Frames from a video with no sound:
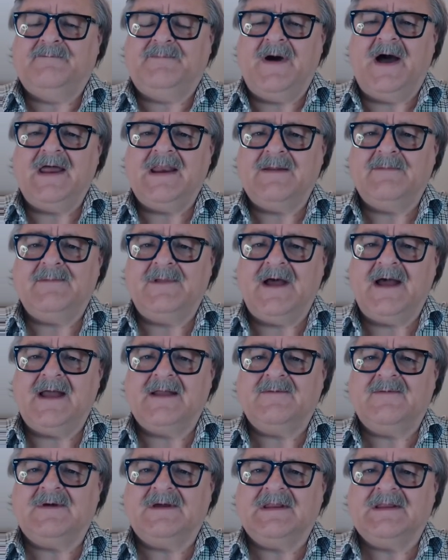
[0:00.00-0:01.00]
Bottom
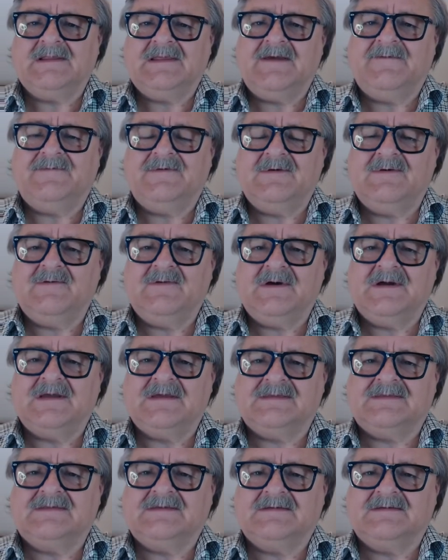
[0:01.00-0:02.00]
line, we're going to leave you
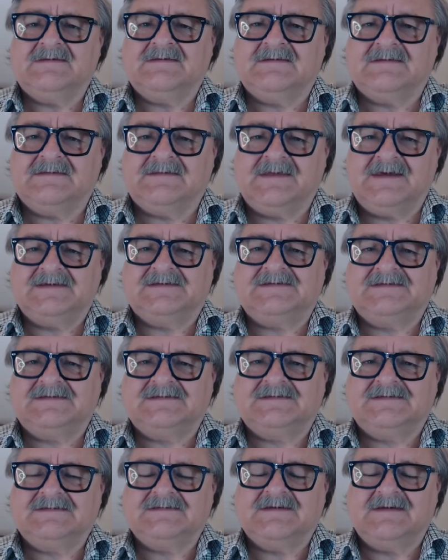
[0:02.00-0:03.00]
with
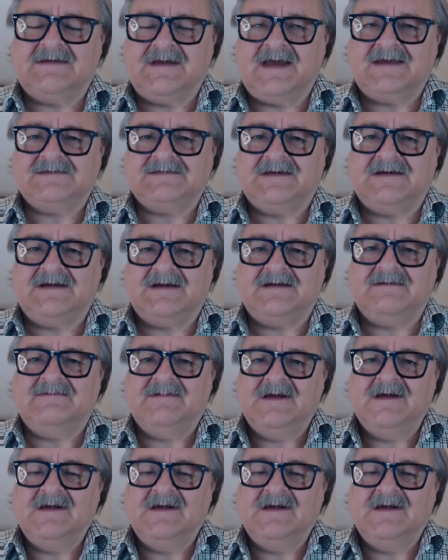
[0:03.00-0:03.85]
this as I